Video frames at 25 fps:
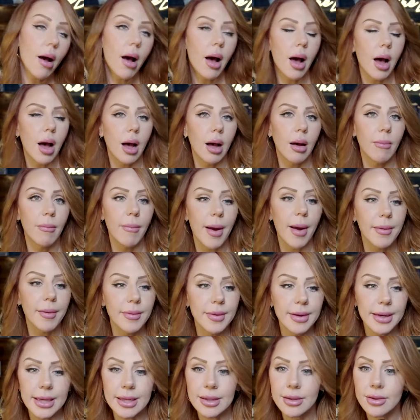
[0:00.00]
Um,
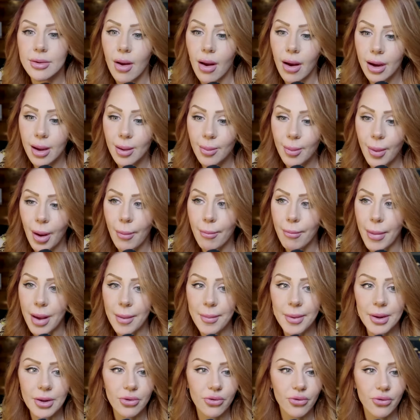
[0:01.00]
and then he's talking about
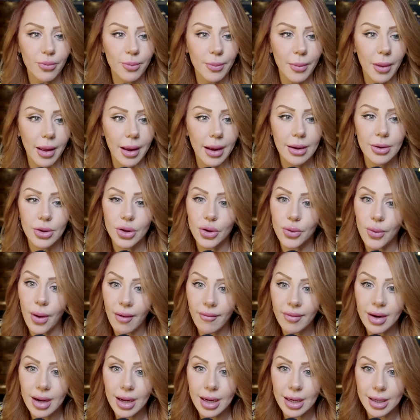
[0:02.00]
maybe it's from like, do you
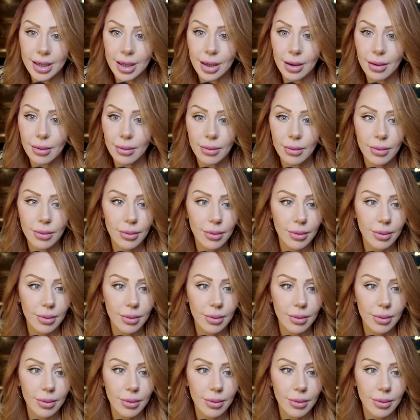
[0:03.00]
have any idea?